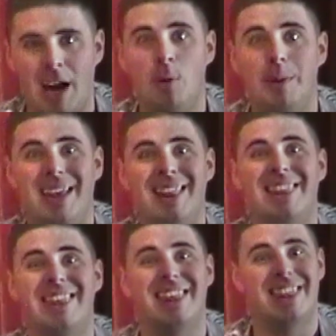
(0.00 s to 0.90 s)
now
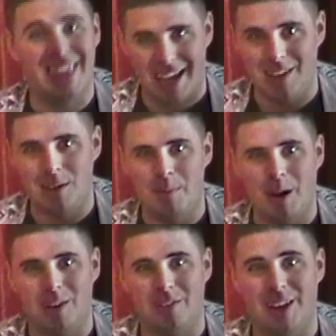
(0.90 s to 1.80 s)
begins the second
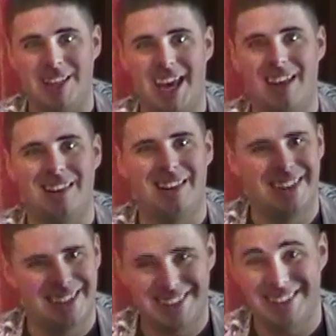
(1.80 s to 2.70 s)
part of our tale.